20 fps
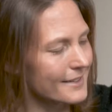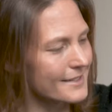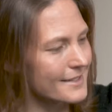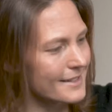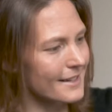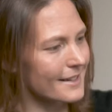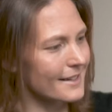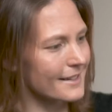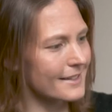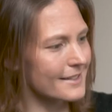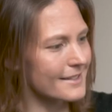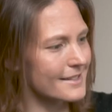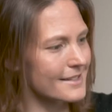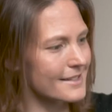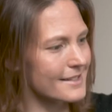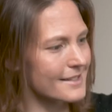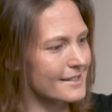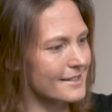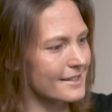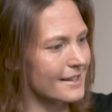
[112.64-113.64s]
the dye
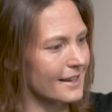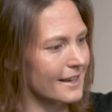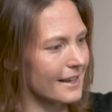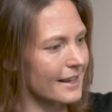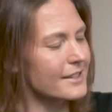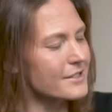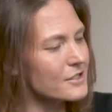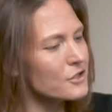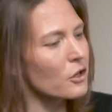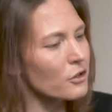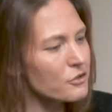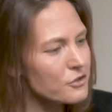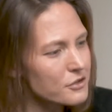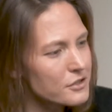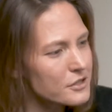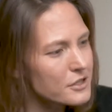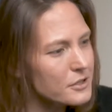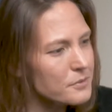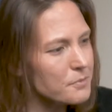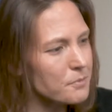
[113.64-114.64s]
is it's not just
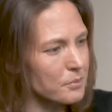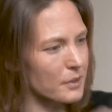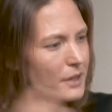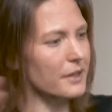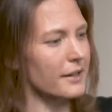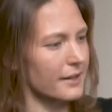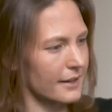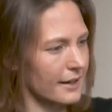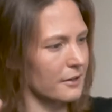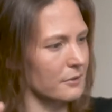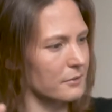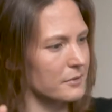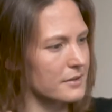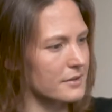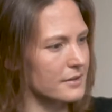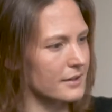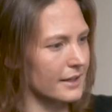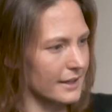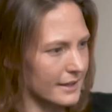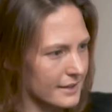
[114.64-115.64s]
spreading out
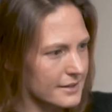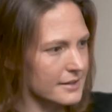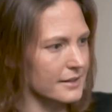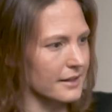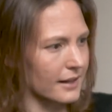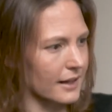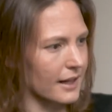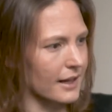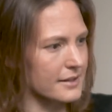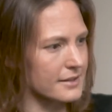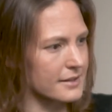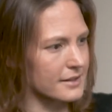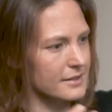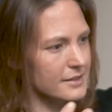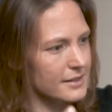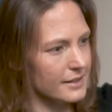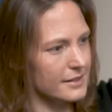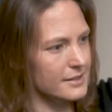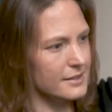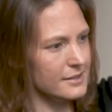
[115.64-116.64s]
into the glass,
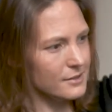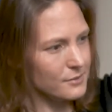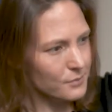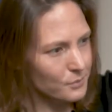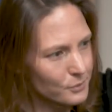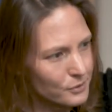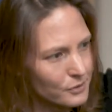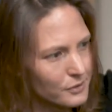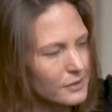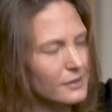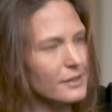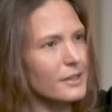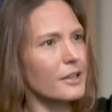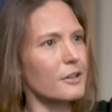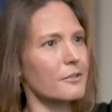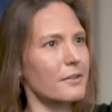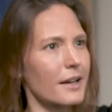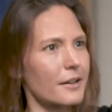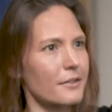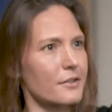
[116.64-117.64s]
it's, it's swirling
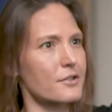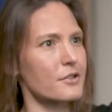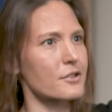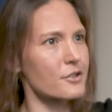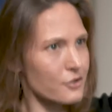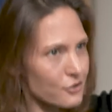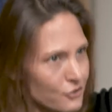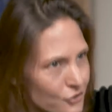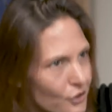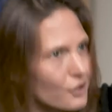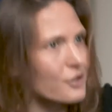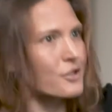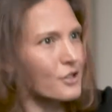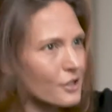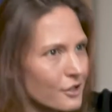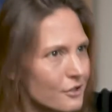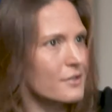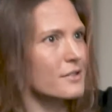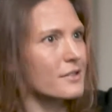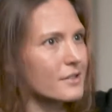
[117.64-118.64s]
around as a
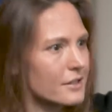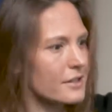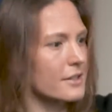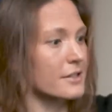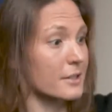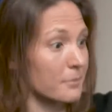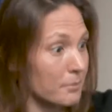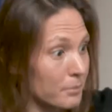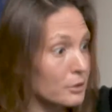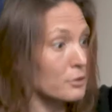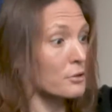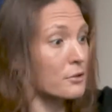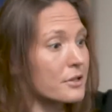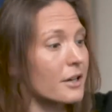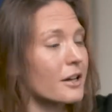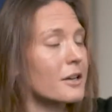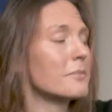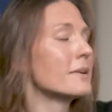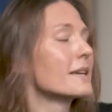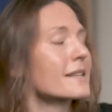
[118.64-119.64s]
structure as the, as the blue
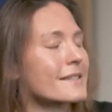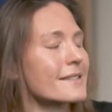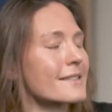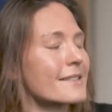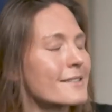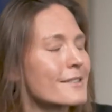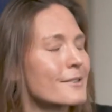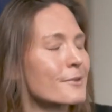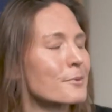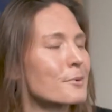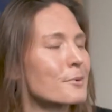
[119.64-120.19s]
dye mixes into the